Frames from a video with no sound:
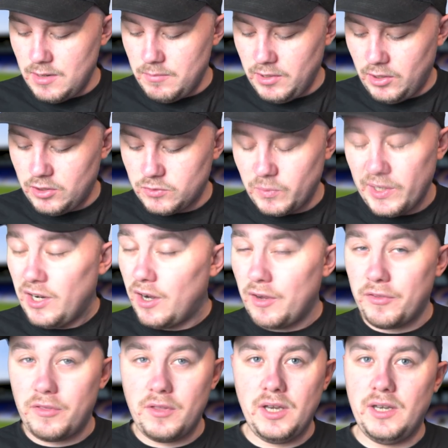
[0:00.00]
because we
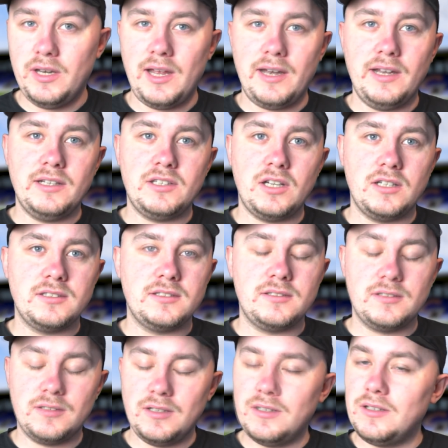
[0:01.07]
are thin and it
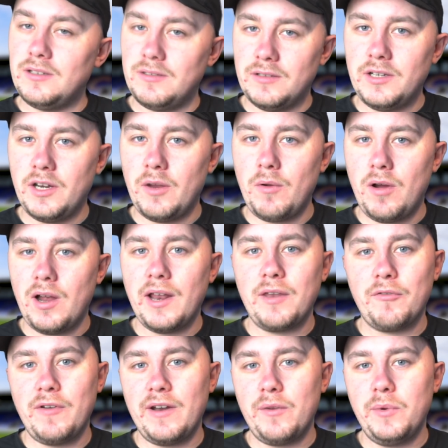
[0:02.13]
does, you know, highlight
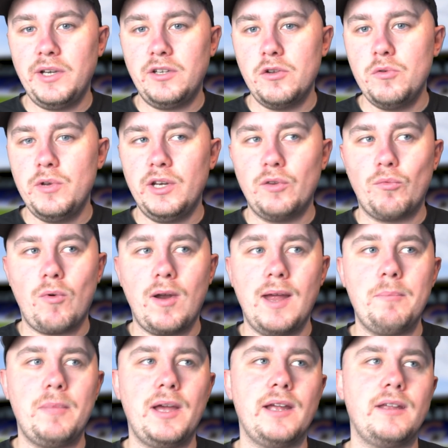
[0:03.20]
the fact that we do need a
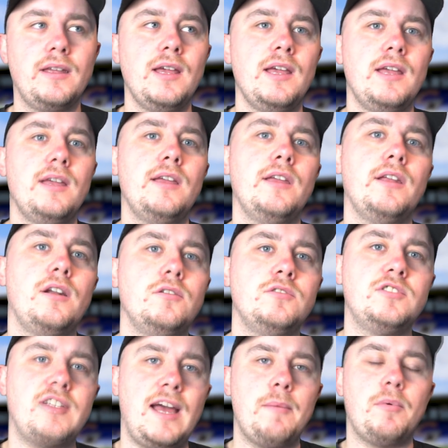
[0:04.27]
right back. You know,
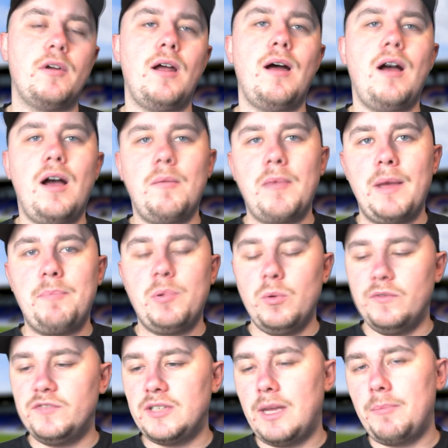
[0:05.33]
Zaba, I'm happy
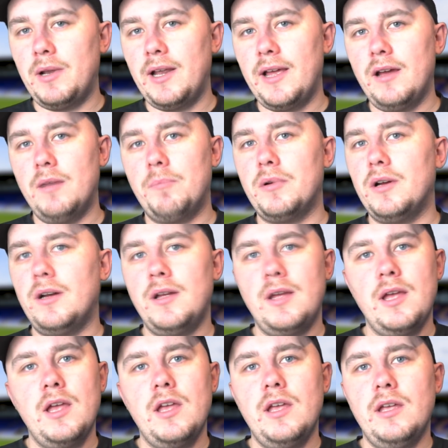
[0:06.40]
with Zabaleta, but
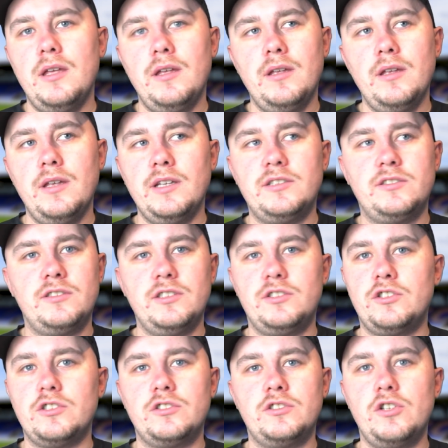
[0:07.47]
it's, it's
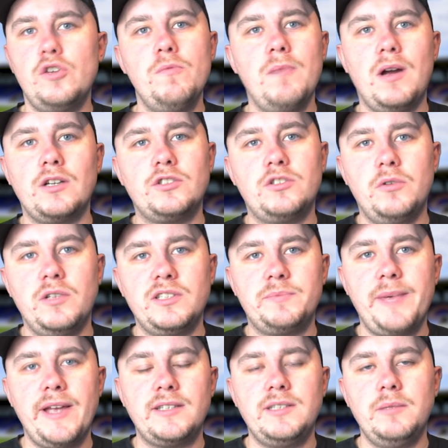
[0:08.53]
just too much to
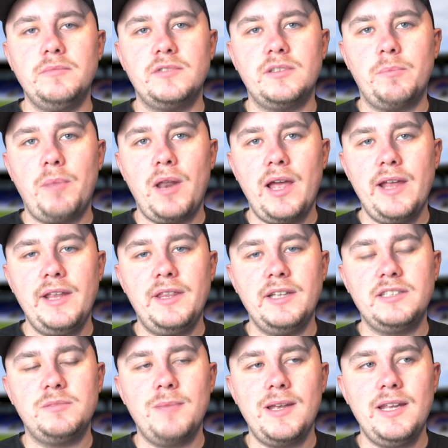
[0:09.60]
expect him to play
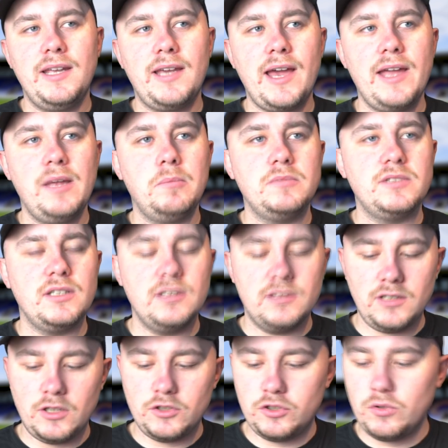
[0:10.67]
this many games in
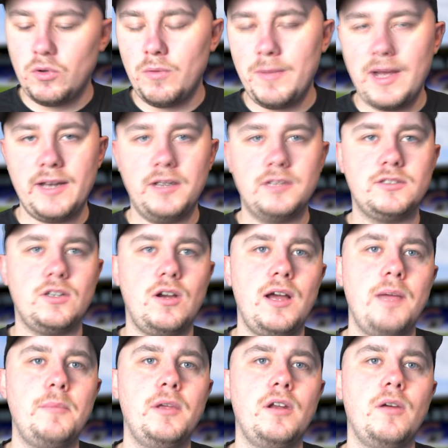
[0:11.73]
such short amount of
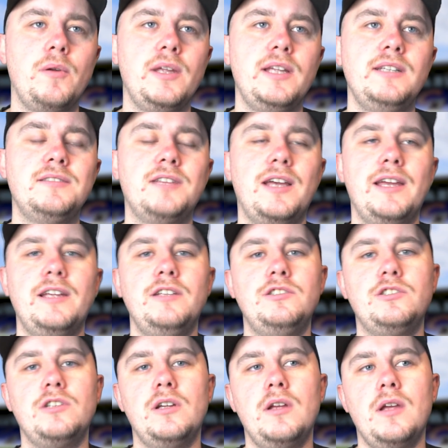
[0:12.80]
time, you know, at his
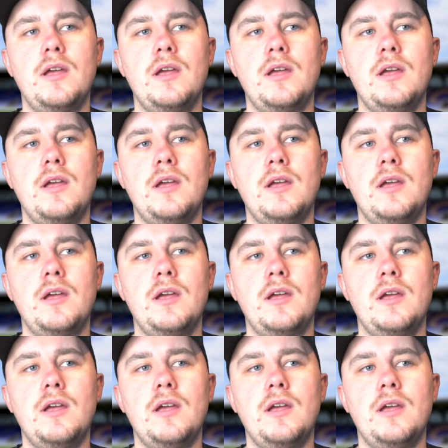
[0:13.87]
age.